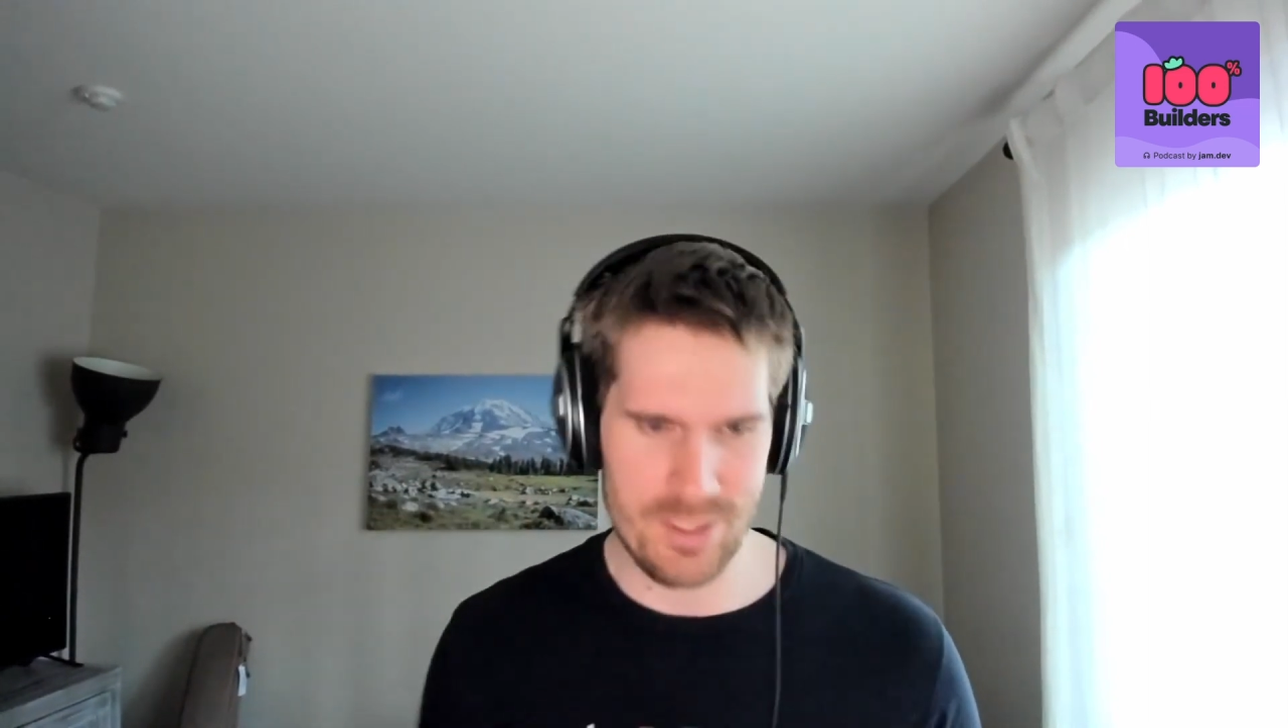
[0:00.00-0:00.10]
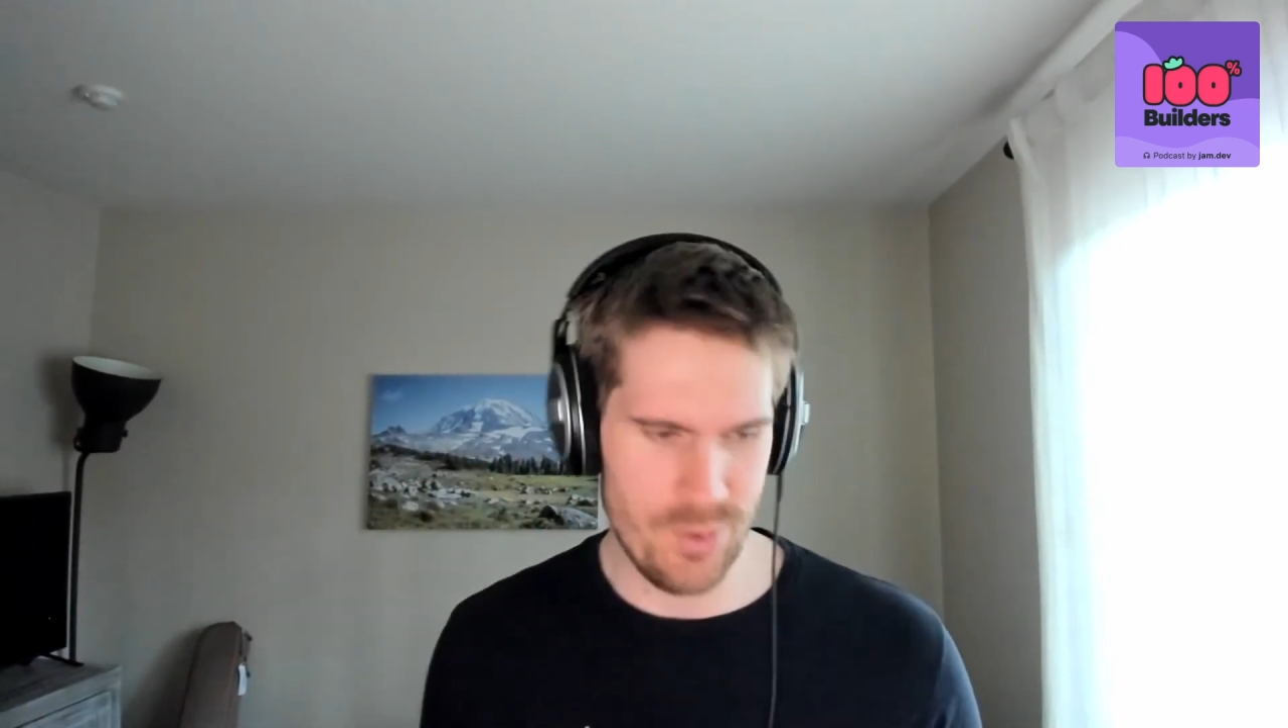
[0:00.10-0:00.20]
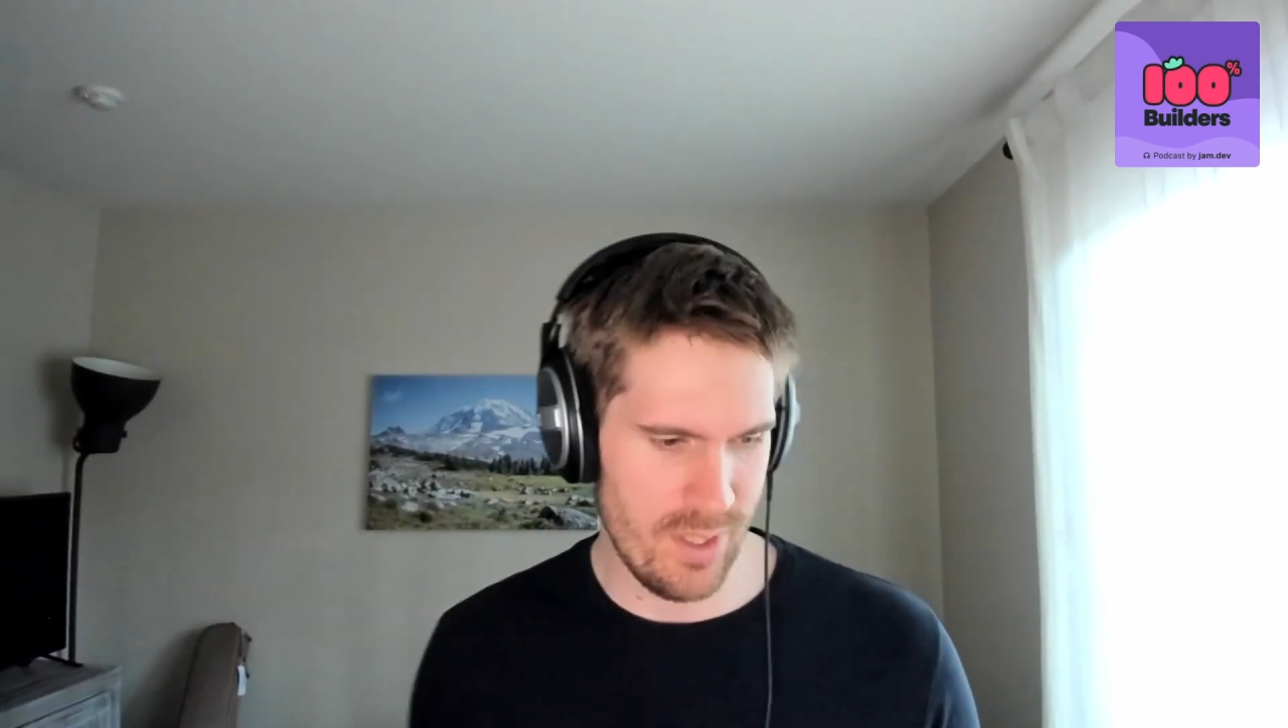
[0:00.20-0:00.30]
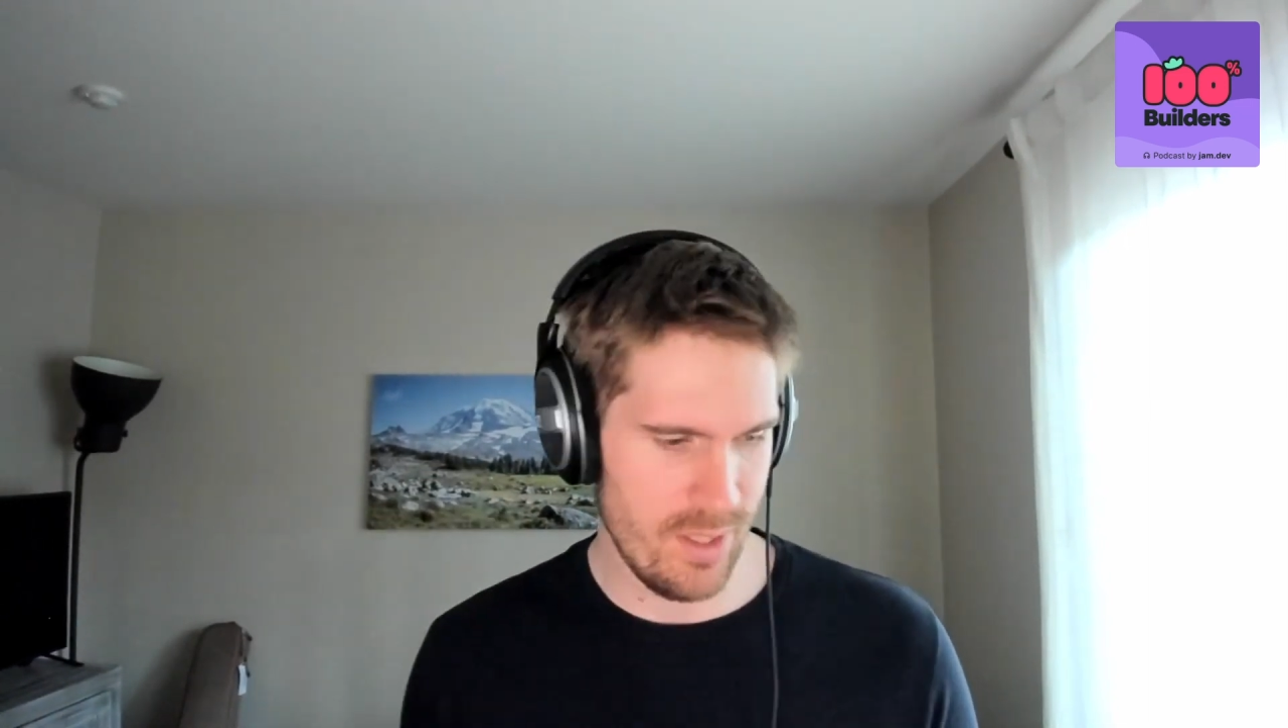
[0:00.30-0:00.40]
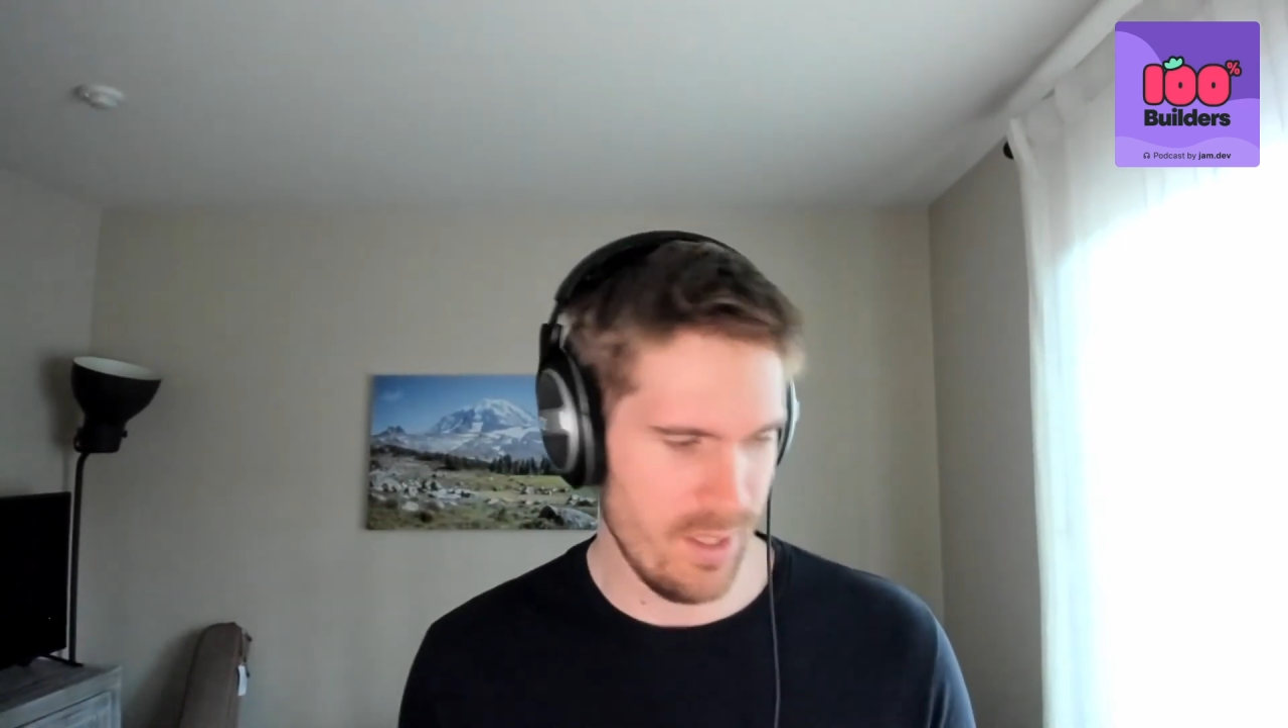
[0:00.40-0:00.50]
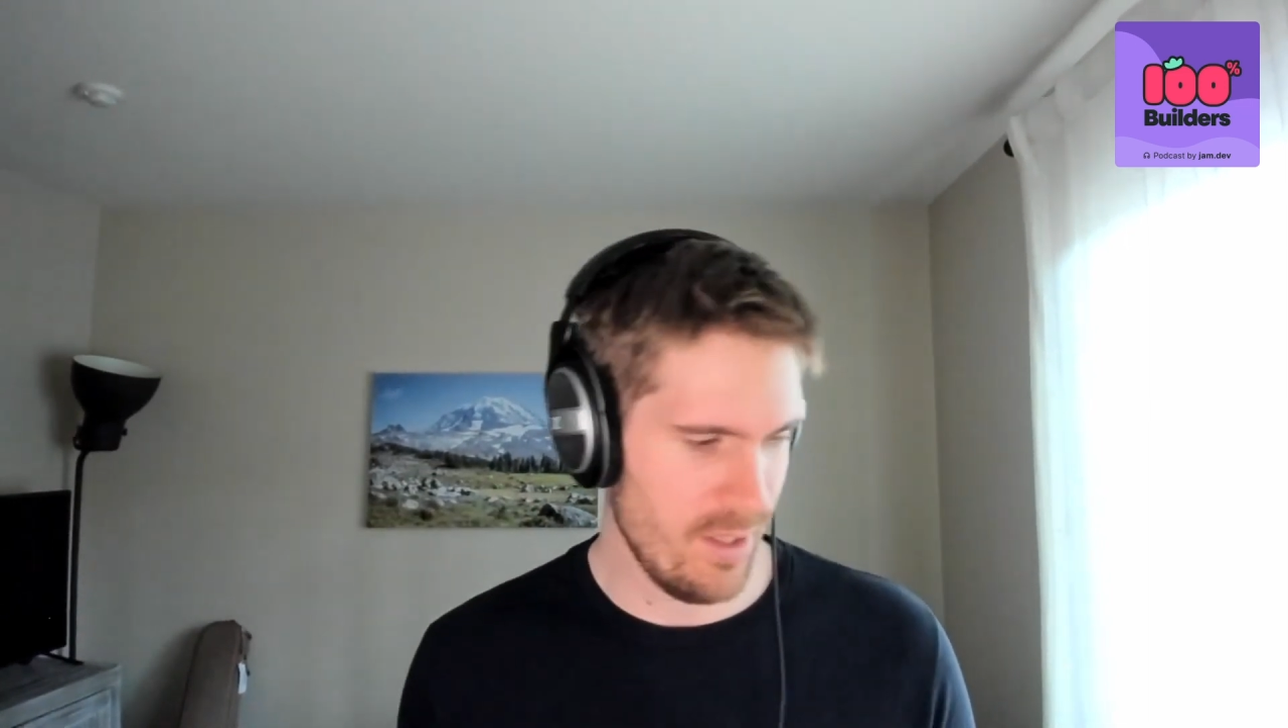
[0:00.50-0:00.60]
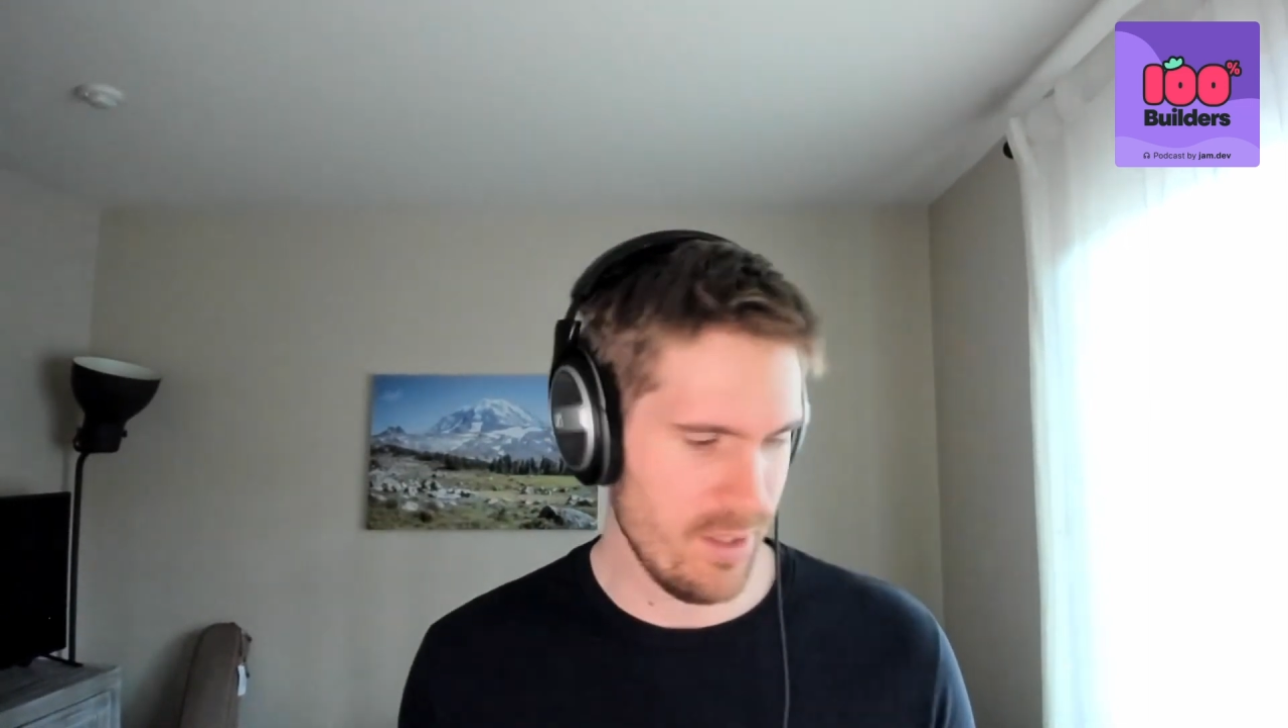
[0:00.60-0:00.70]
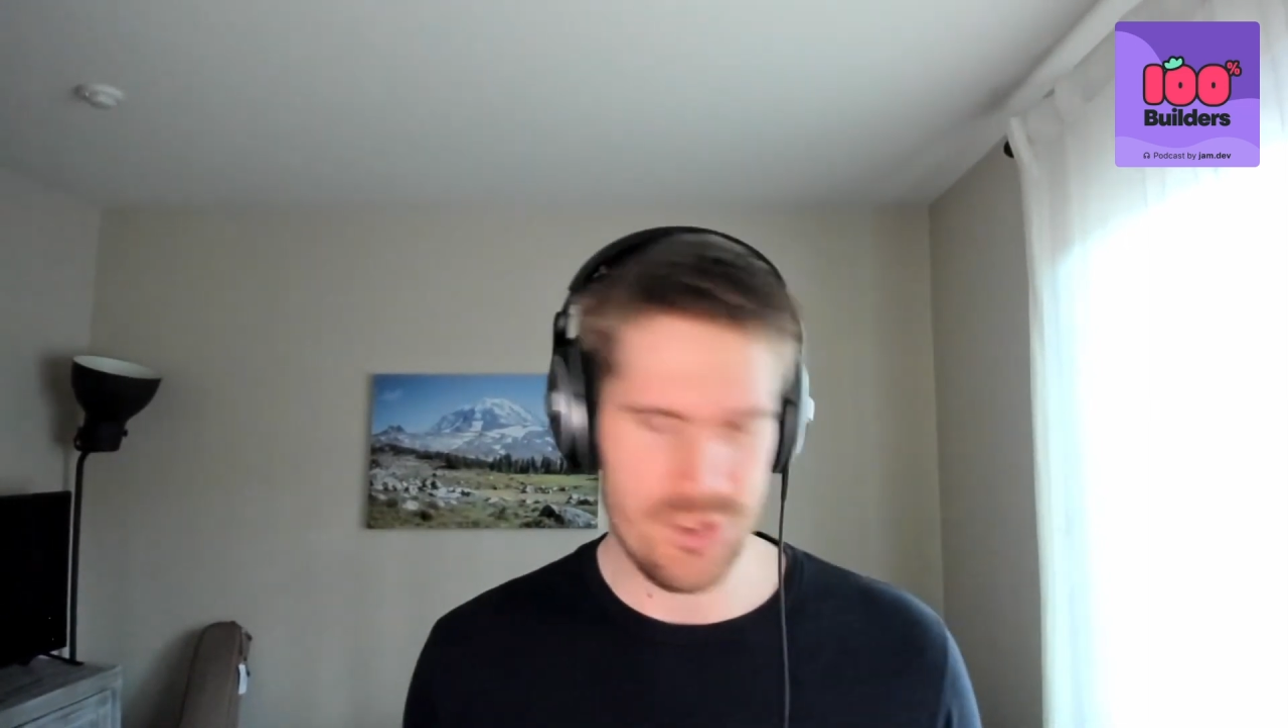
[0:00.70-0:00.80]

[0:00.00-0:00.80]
to it in the